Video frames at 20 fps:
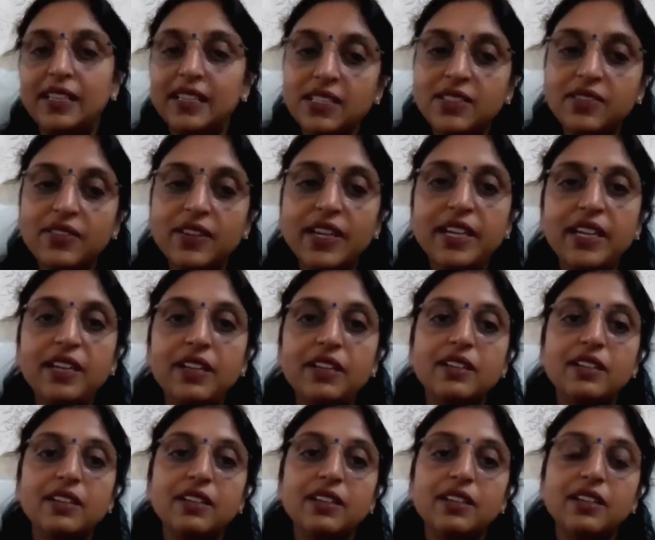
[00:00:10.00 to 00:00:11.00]
That is why
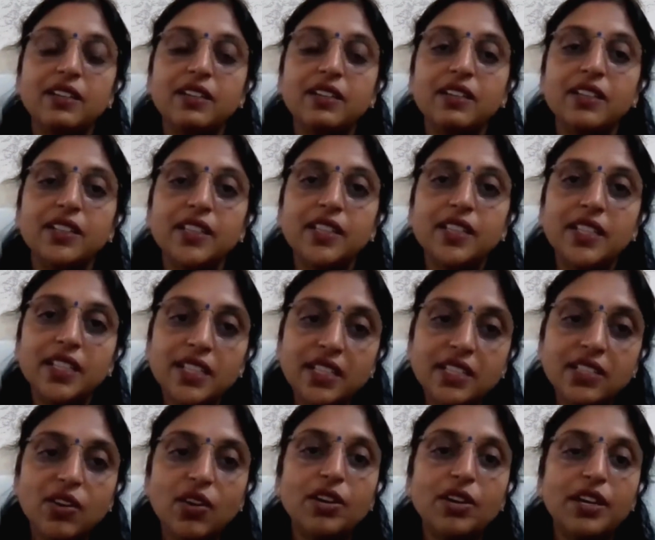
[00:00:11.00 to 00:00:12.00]

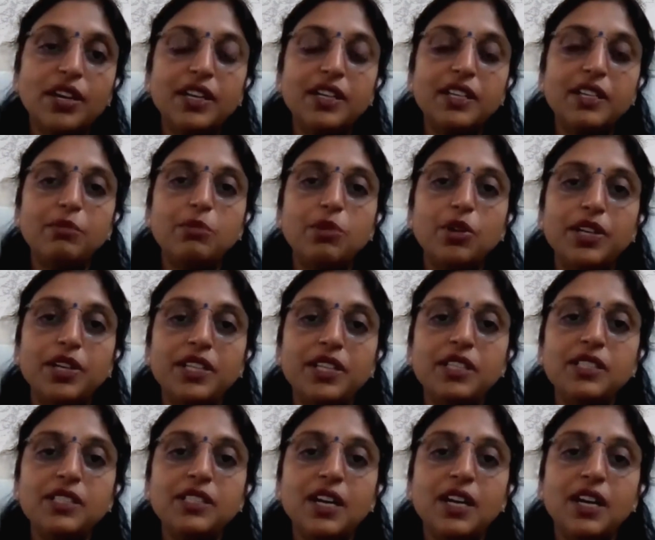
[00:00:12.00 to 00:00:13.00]
these
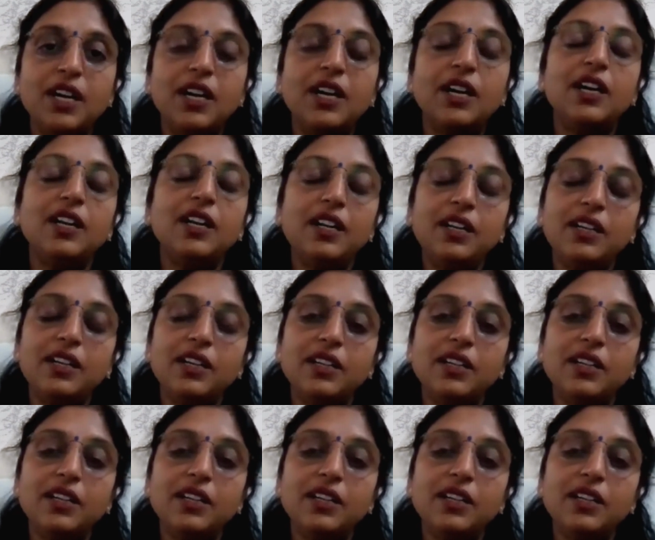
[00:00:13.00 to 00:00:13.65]
autoantibodies are